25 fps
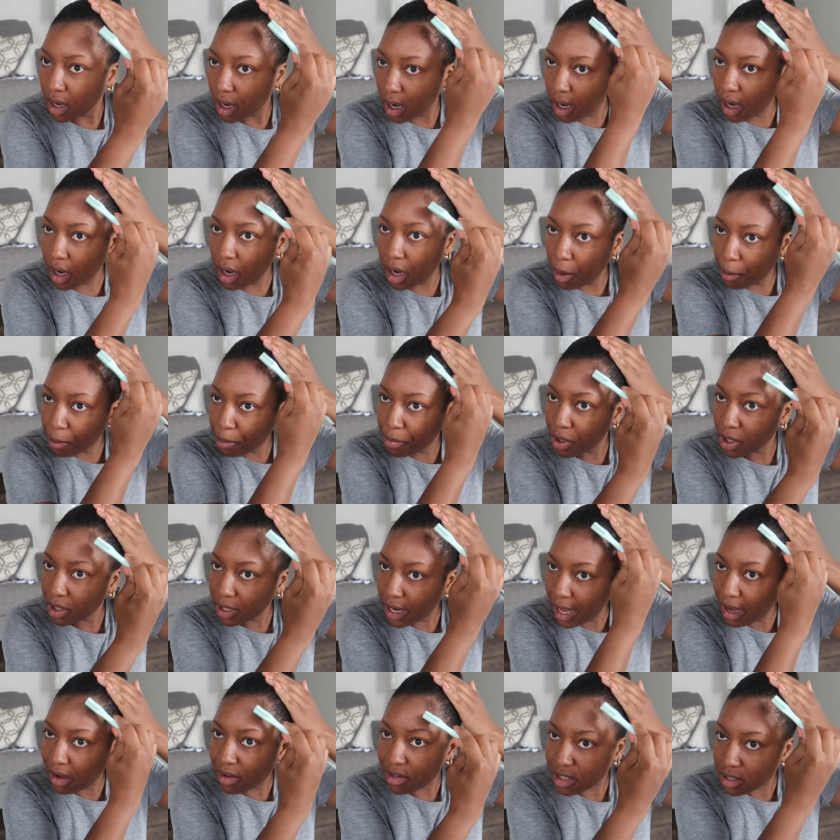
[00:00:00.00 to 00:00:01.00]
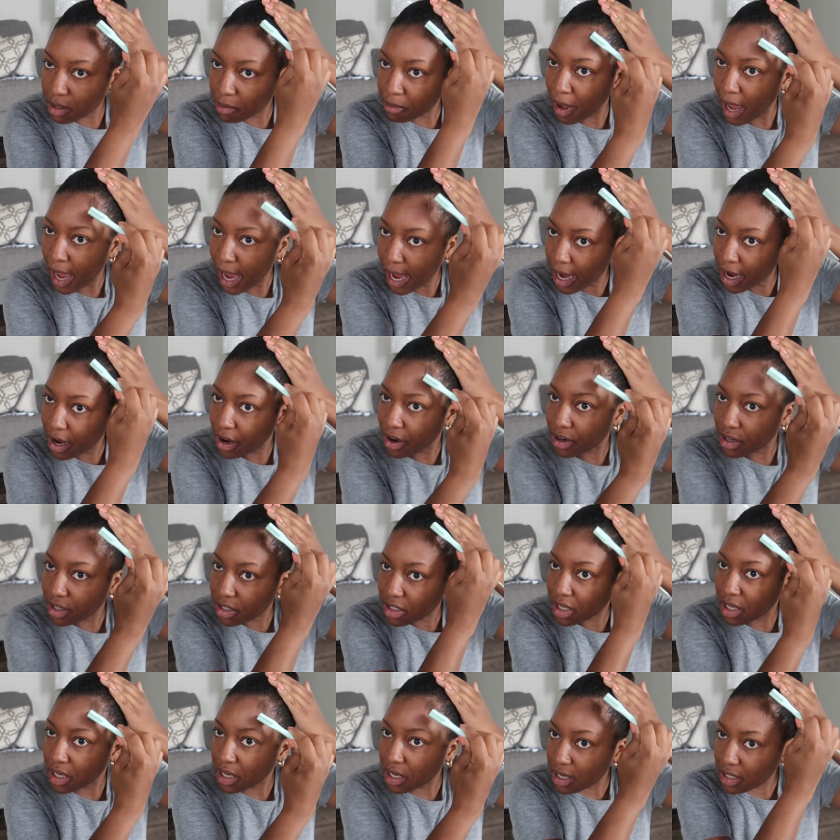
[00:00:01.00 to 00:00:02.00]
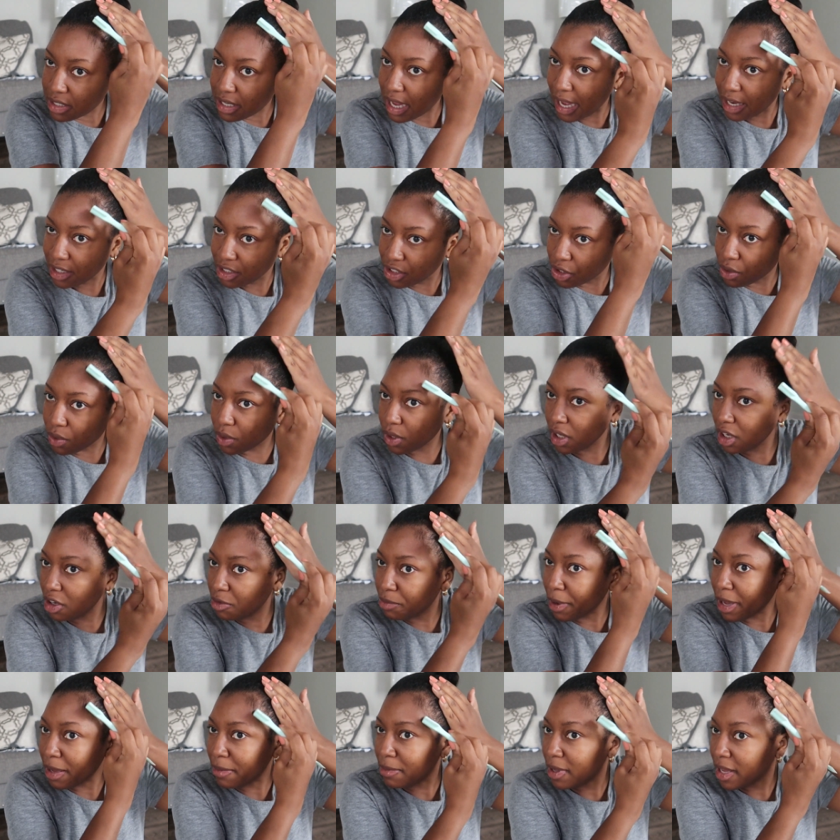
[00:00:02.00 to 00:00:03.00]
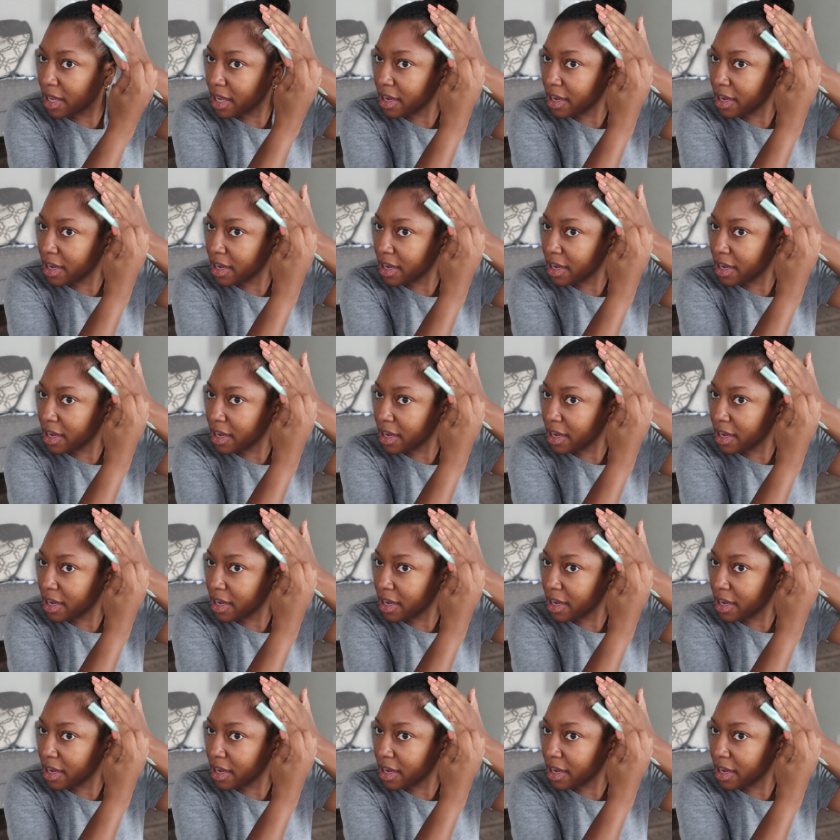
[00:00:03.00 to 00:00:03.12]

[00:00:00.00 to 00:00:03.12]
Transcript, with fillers: um pull out some hairs because i do love baby